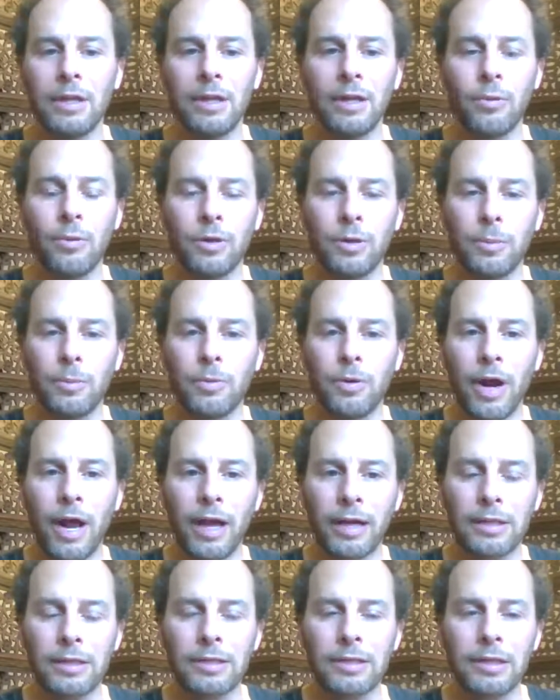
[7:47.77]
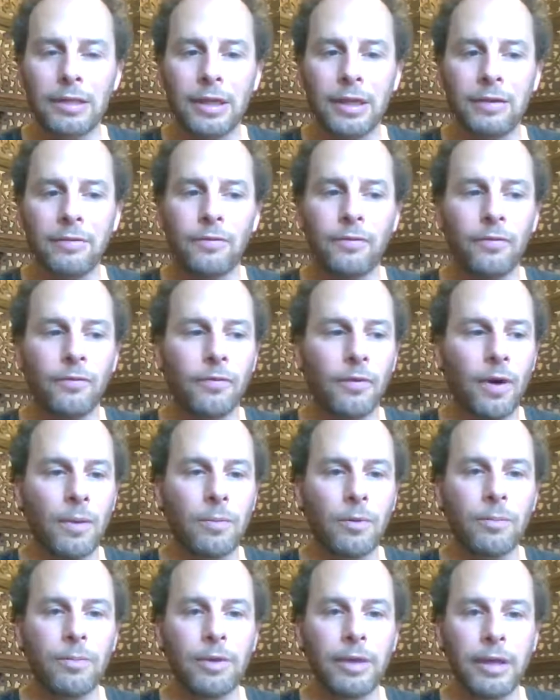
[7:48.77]
when you're practicing it
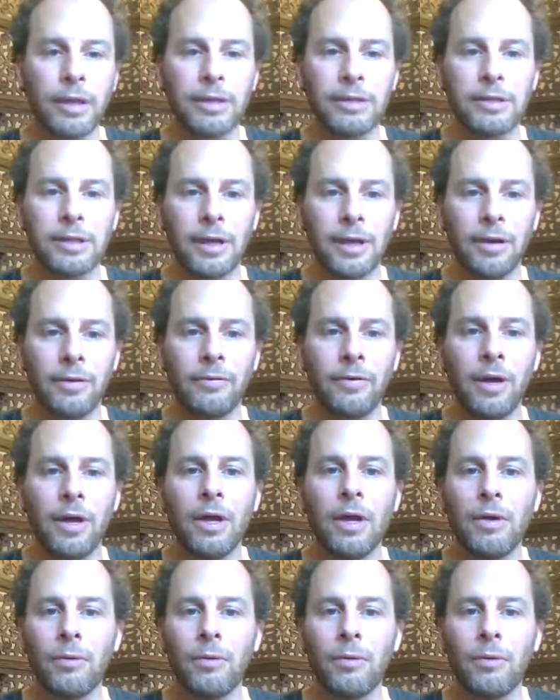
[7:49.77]
from a place of,